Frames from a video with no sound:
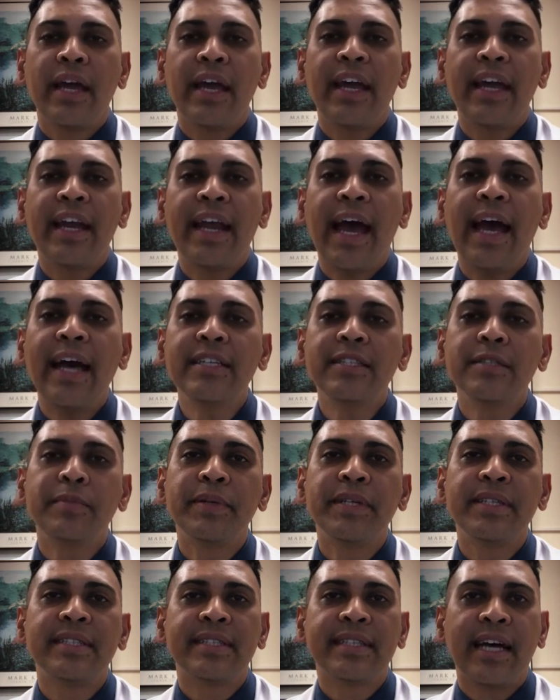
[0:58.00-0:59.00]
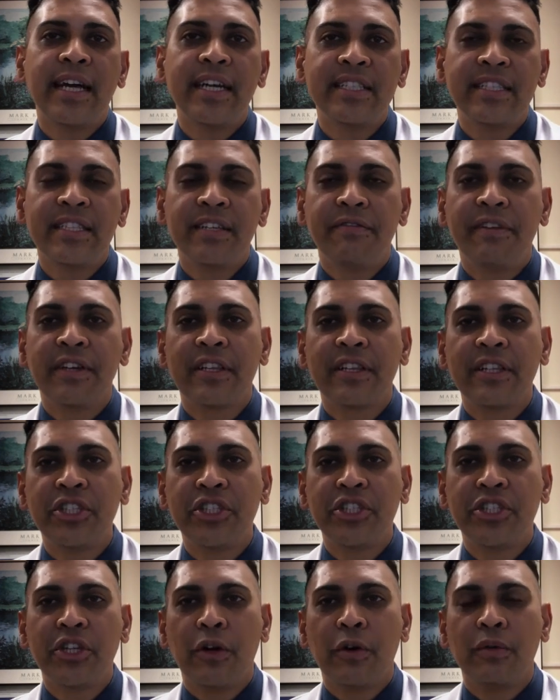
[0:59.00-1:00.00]
It has been scientifically
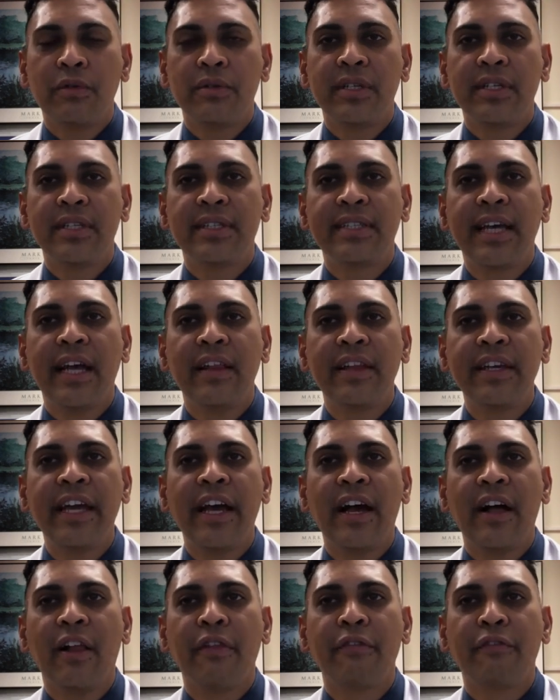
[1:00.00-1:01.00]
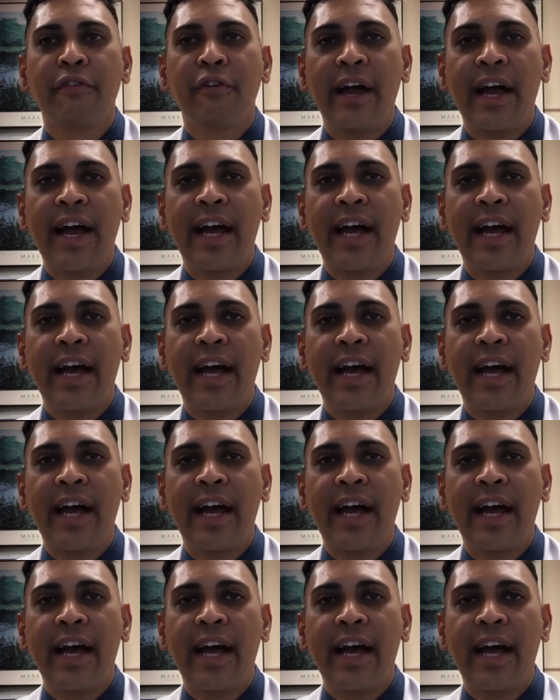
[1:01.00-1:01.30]
shown that telehealth for